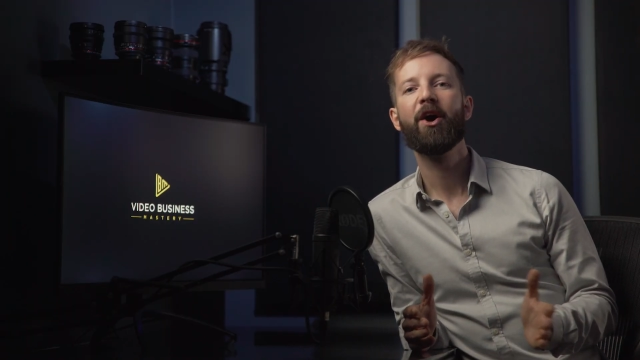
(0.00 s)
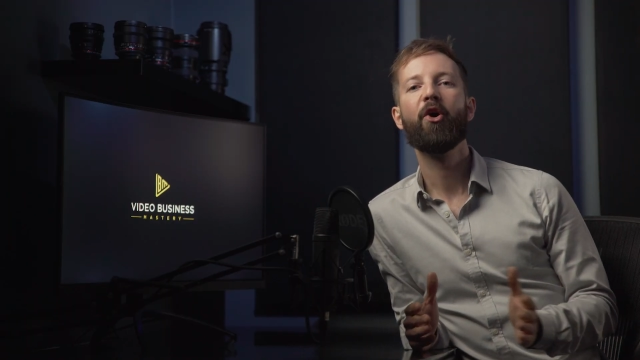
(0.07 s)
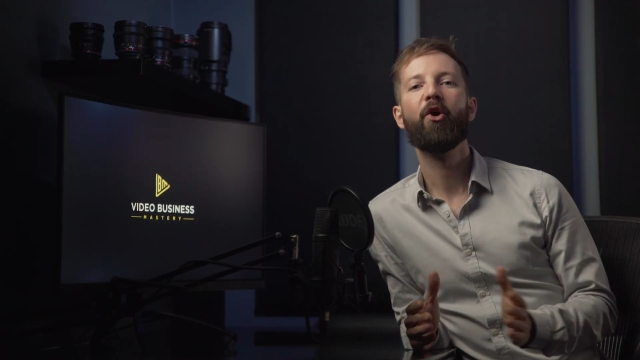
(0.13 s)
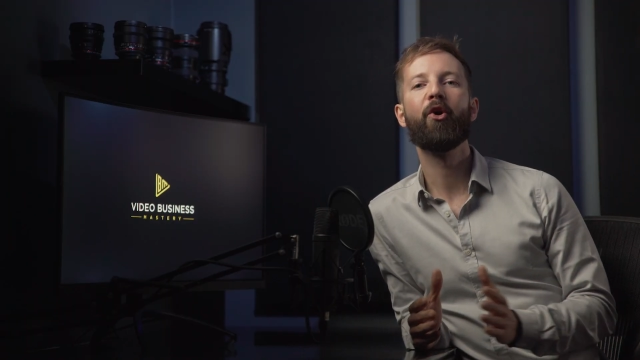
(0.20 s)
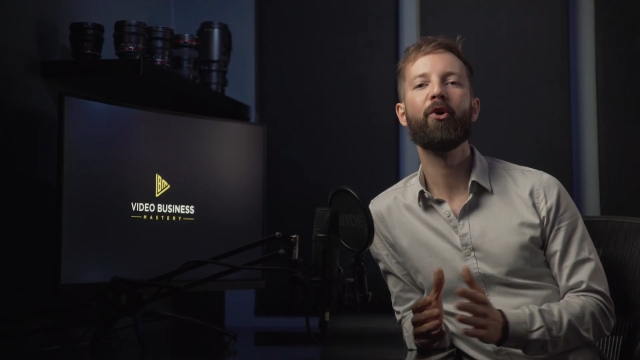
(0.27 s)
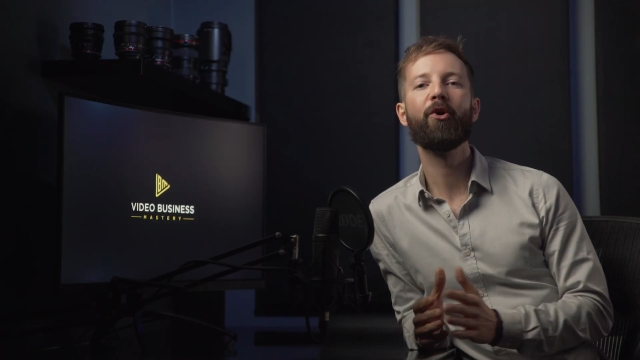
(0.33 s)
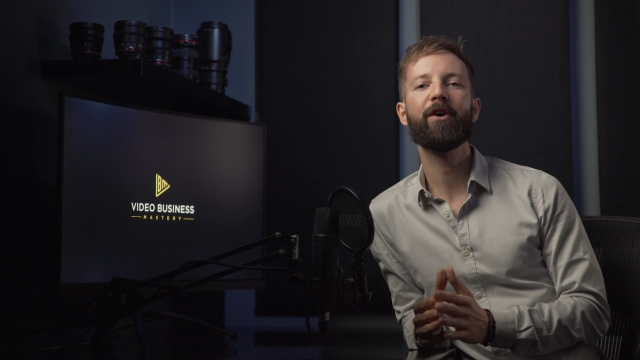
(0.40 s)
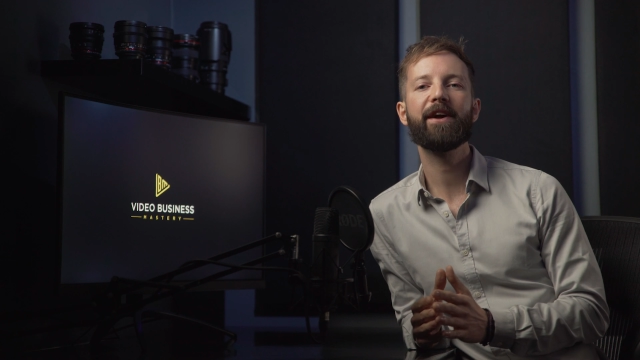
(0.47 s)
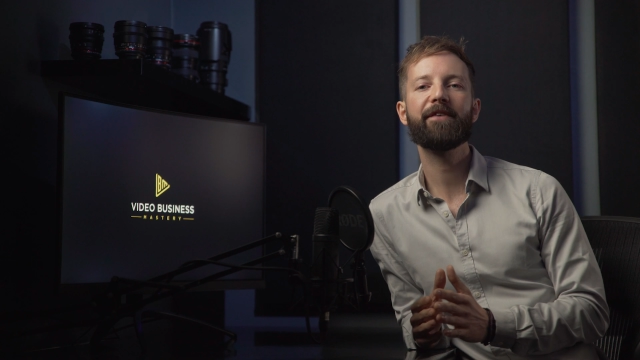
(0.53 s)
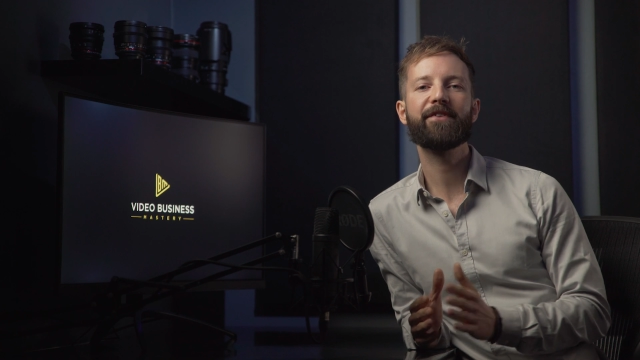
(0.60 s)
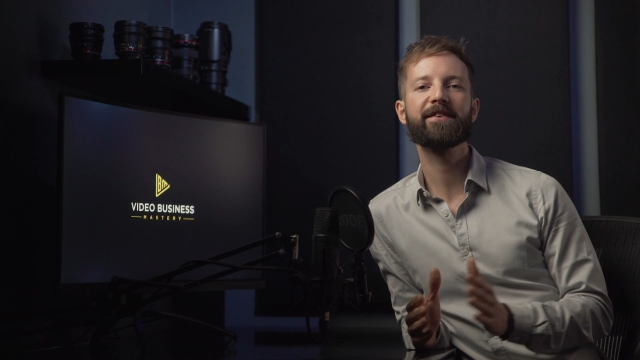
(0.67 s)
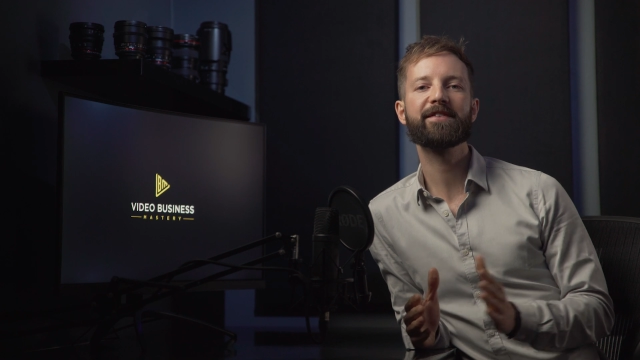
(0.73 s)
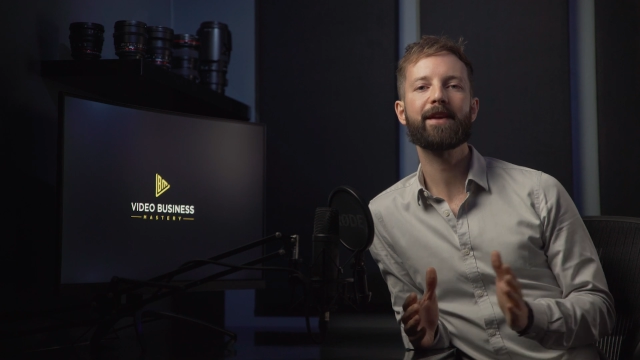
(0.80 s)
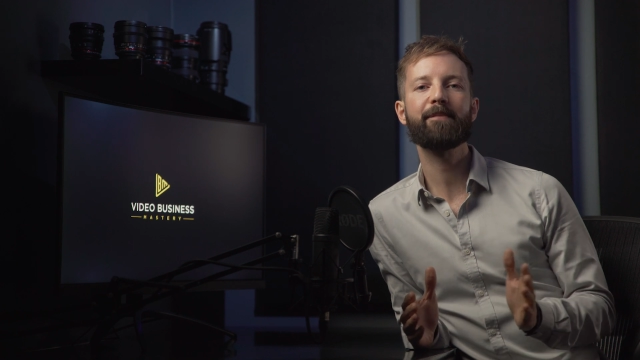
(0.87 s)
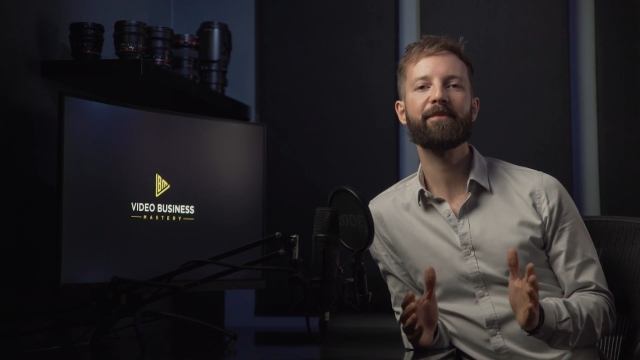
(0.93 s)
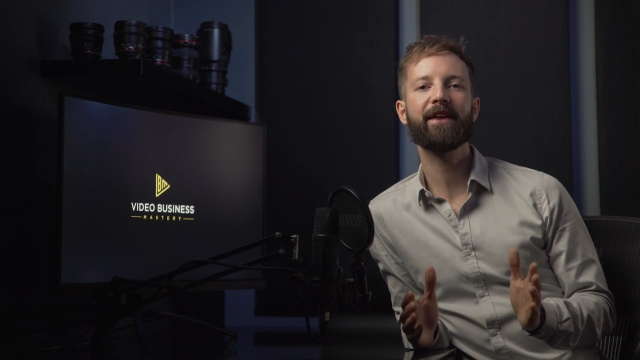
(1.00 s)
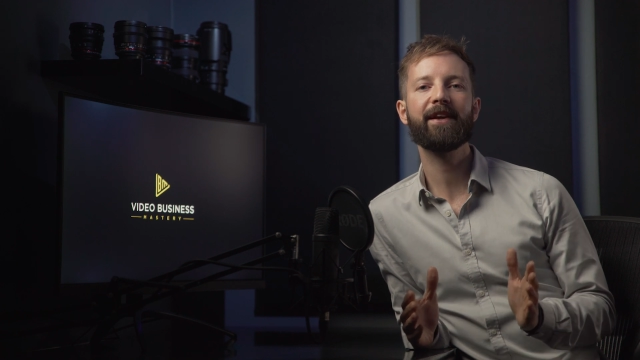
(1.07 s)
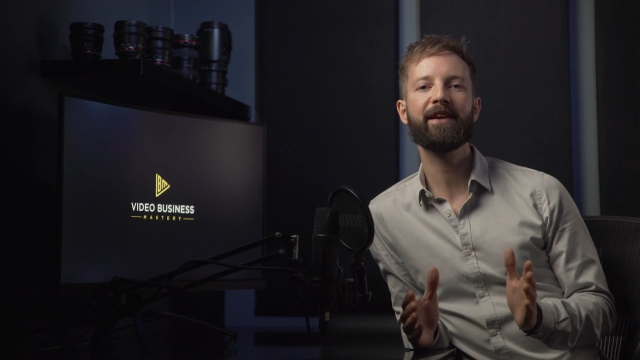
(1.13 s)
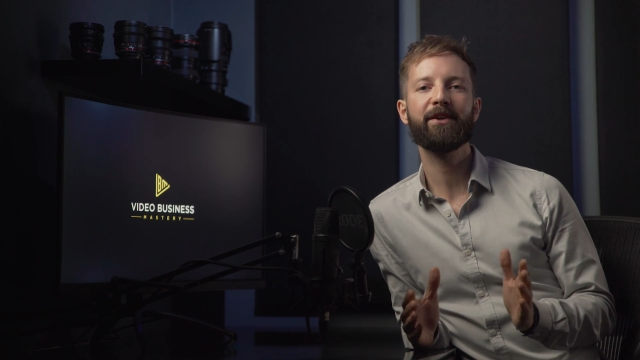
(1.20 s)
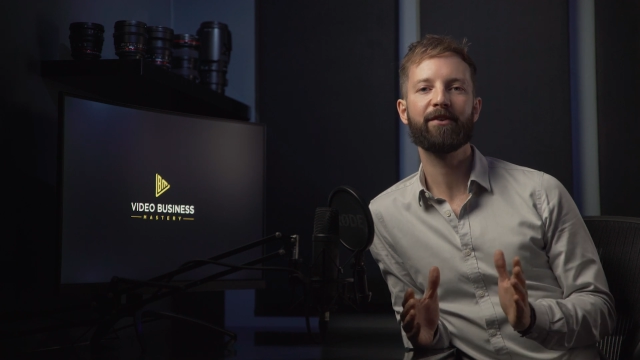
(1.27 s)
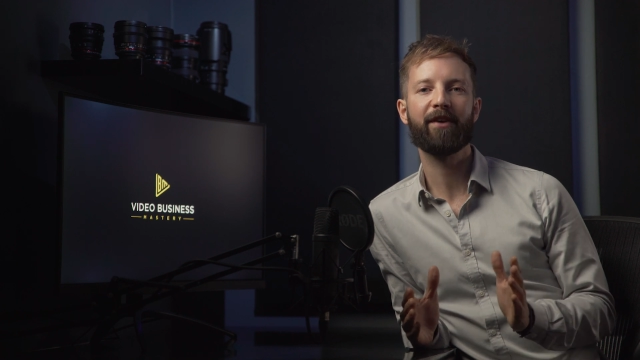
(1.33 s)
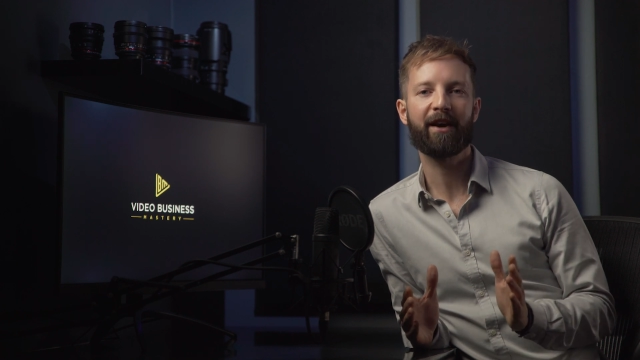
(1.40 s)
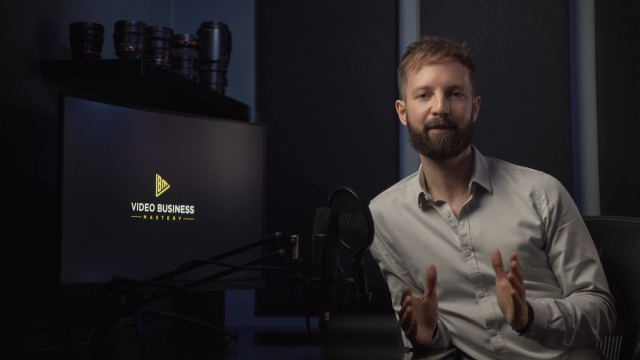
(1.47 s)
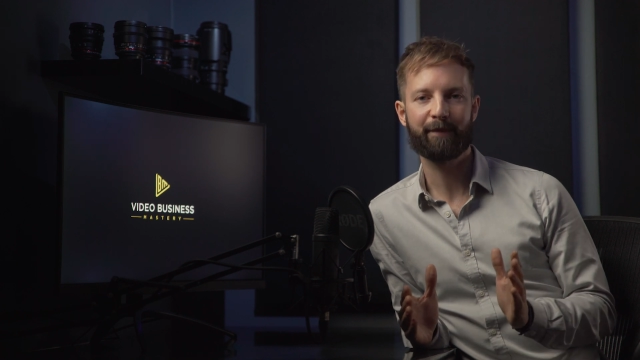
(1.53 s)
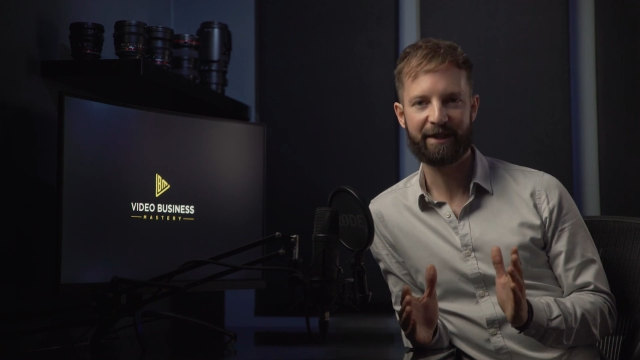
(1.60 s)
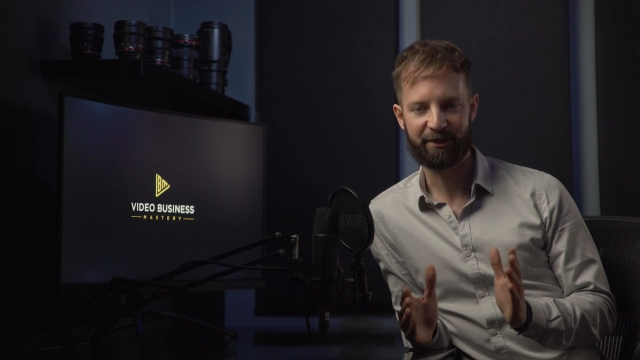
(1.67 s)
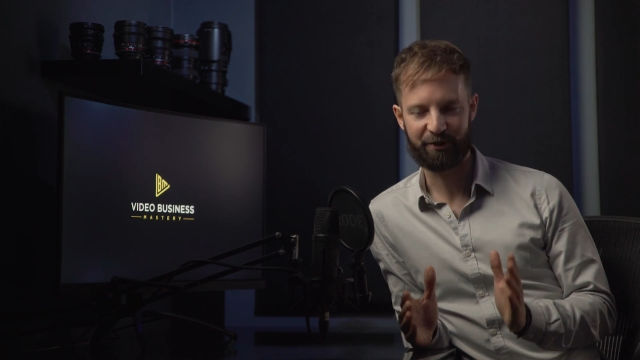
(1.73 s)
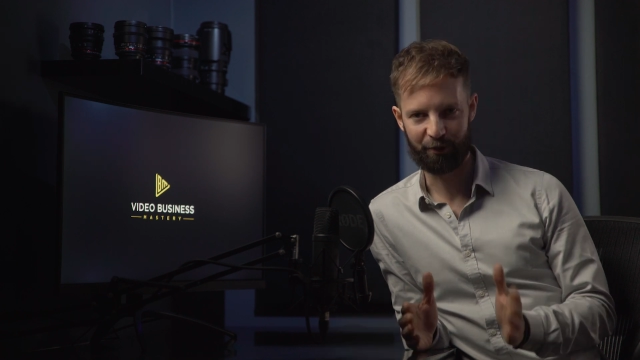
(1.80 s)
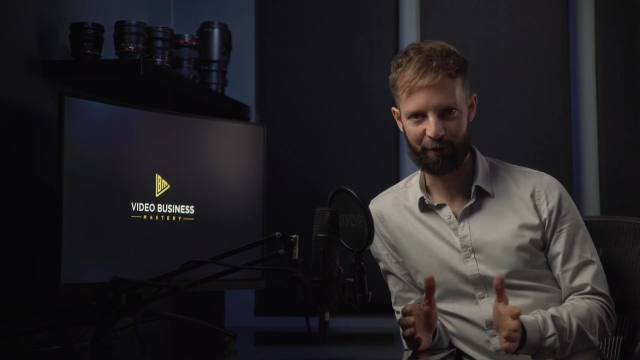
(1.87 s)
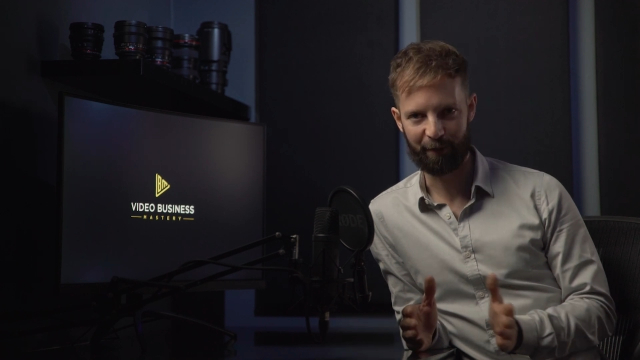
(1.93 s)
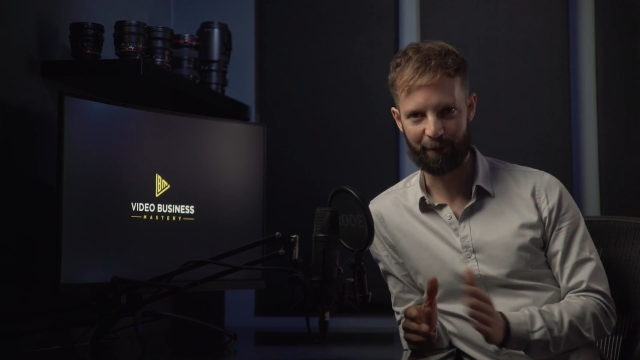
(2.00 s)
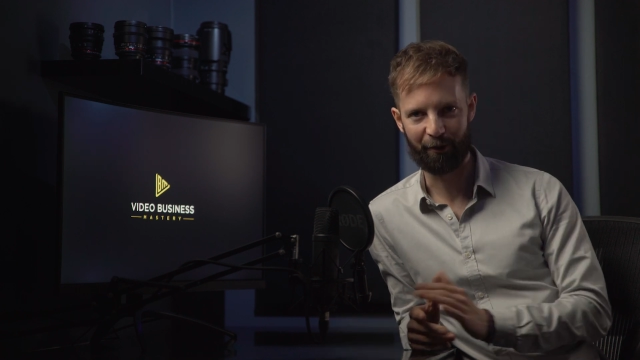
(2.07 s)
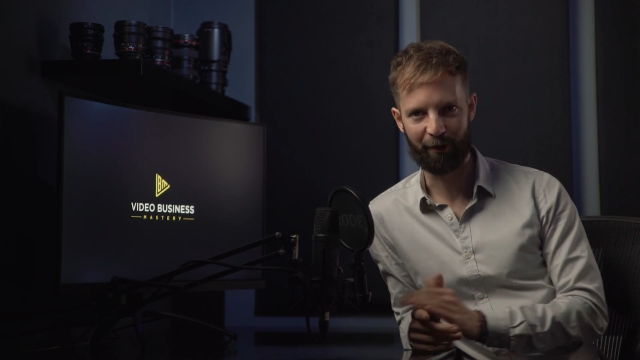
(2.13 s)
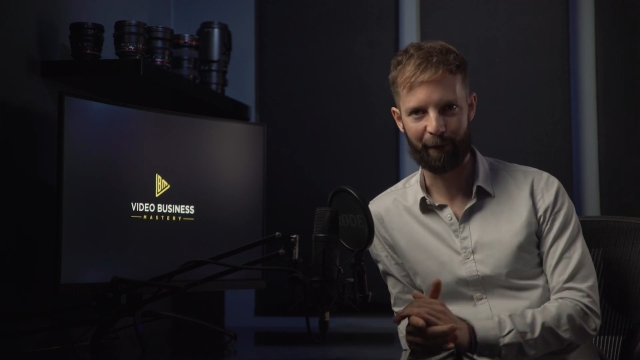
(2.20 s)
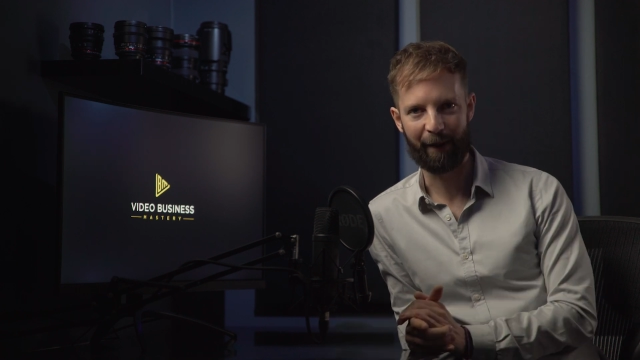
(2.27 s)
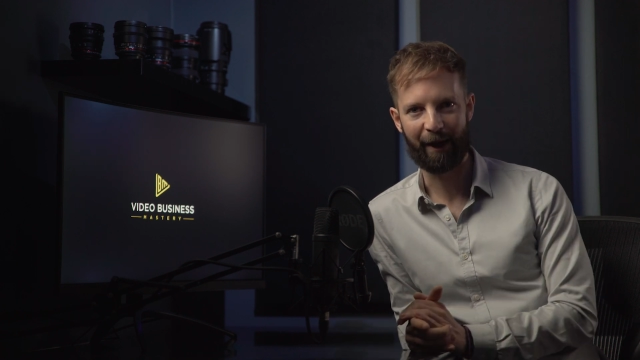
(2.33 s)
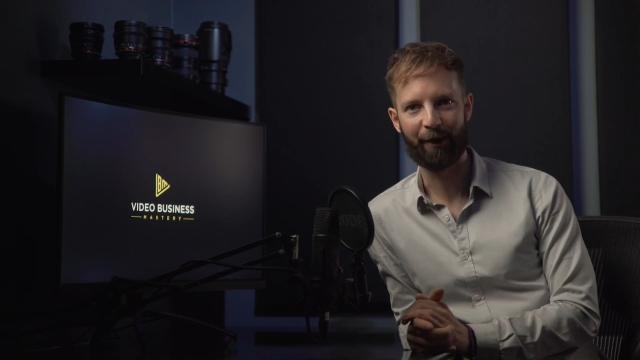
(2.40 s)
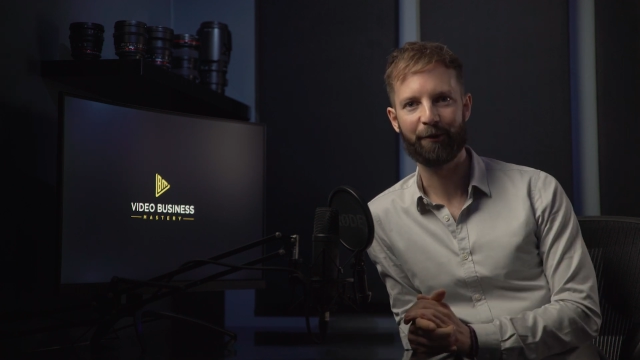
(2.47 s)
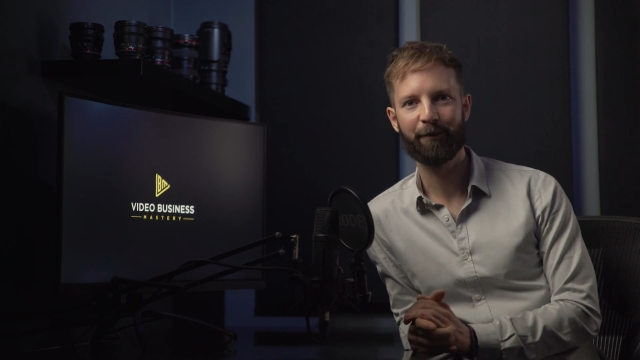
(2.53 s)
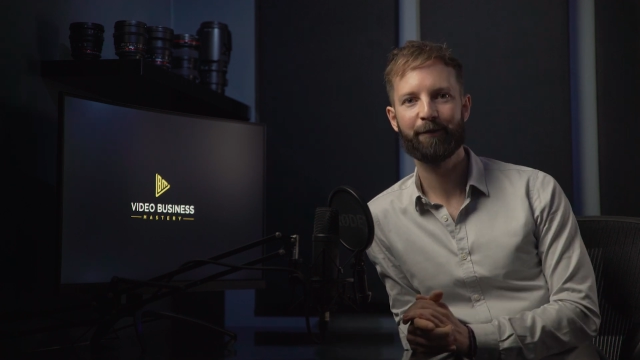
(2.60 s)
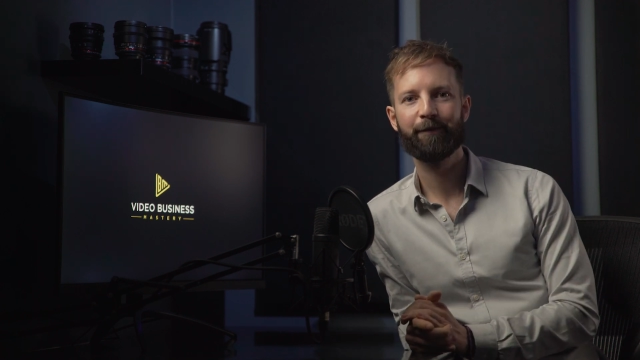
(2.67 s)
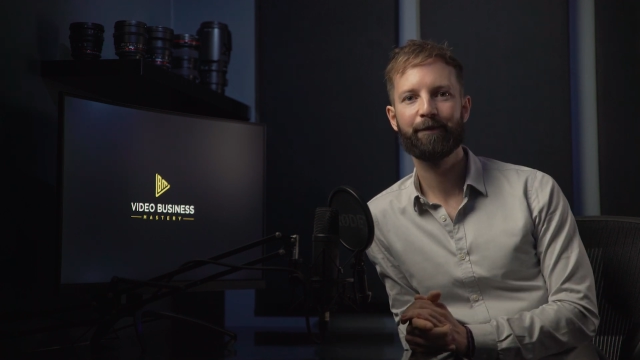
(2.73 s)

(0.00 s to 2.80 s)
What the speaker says: or if there's something you'd like me to talk more about.